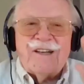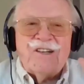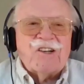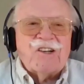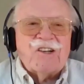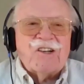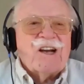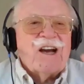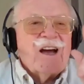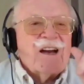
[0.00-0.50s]
you
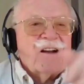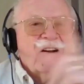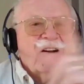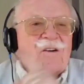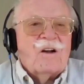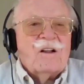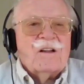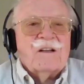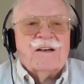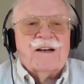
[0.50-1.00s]
got to
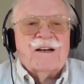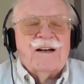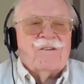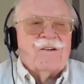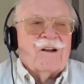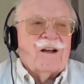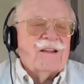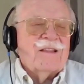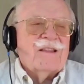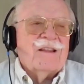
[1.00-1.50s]
call her
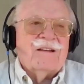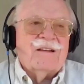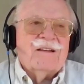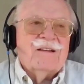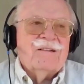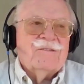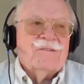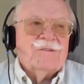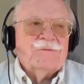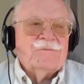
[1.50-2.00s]
out, I think.
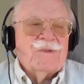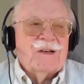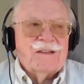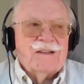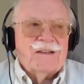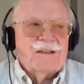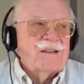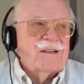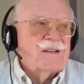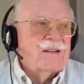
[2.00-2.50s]
I
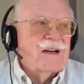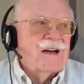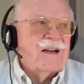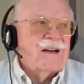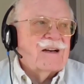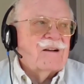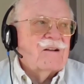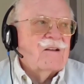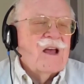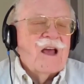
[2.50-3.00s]
think you
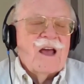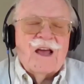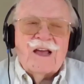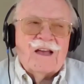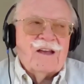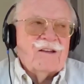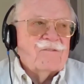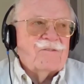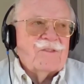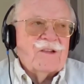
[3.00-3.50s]
got
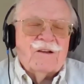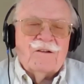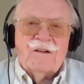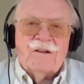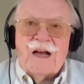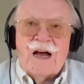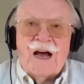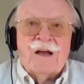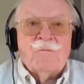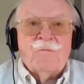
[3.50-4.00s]
to.
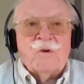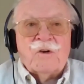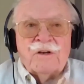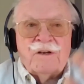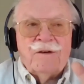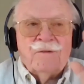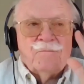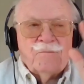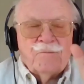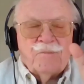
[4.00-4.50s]
I would,
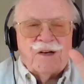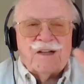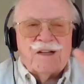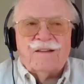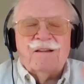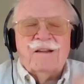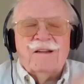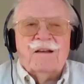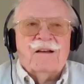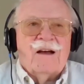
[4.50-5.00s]
but
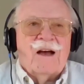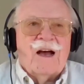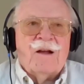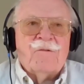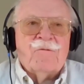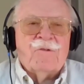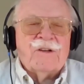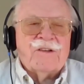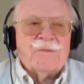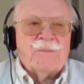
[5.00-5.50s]
I
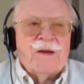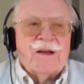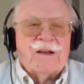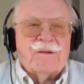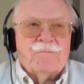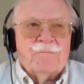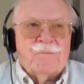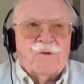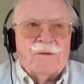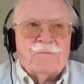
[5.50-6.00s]

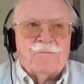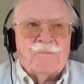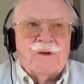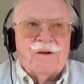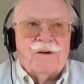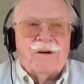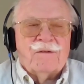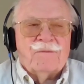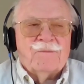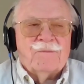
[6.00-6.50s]
respect Bret
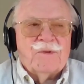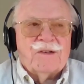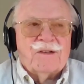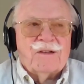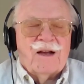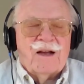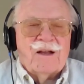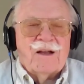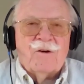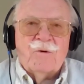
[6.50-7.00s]
Baier, but
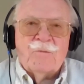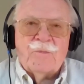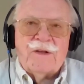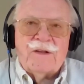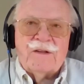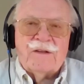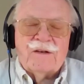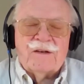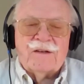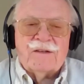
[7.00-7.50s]
I hope he
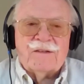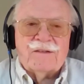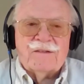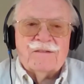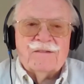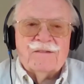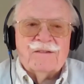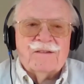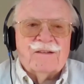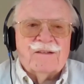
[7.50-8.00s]
does.
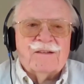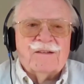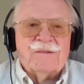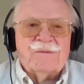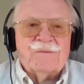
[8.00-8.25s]
But